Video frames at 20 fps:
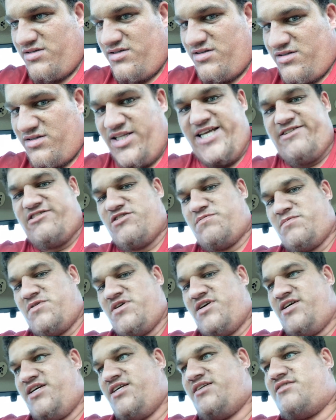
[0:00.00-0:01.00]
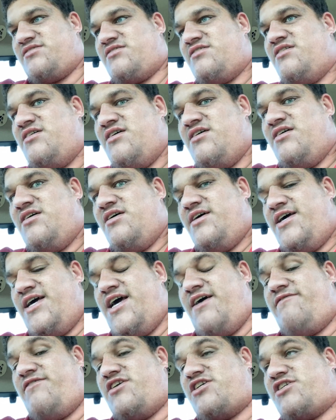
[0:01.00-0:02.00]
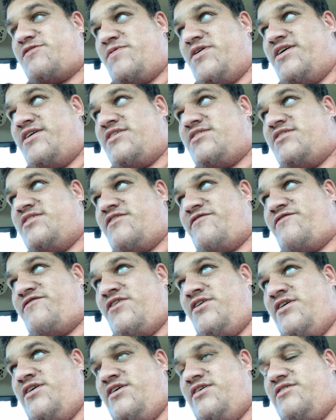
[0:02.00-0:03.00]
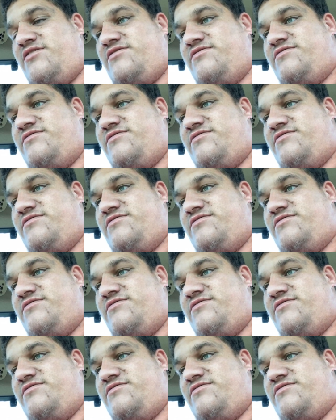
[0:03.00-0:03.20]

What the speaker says: Leaf springs. Heavy springs in the front.